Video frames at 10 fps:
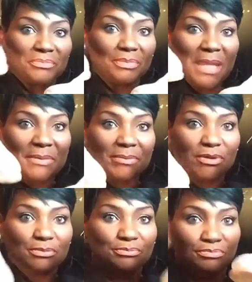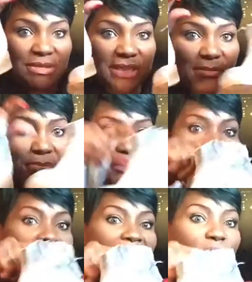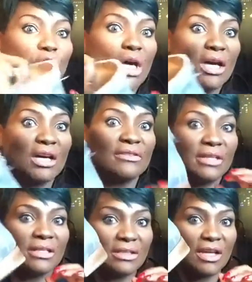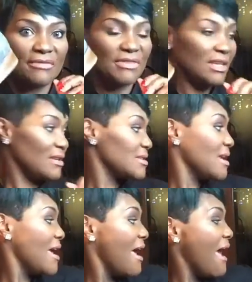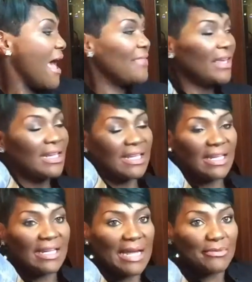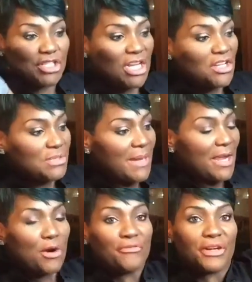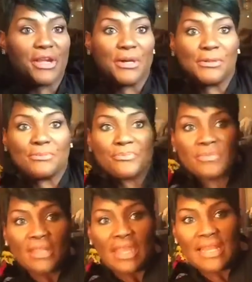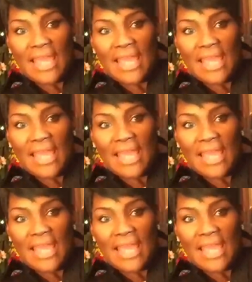baby blue denim booty. I love these. And then again, I would change my overcoat and I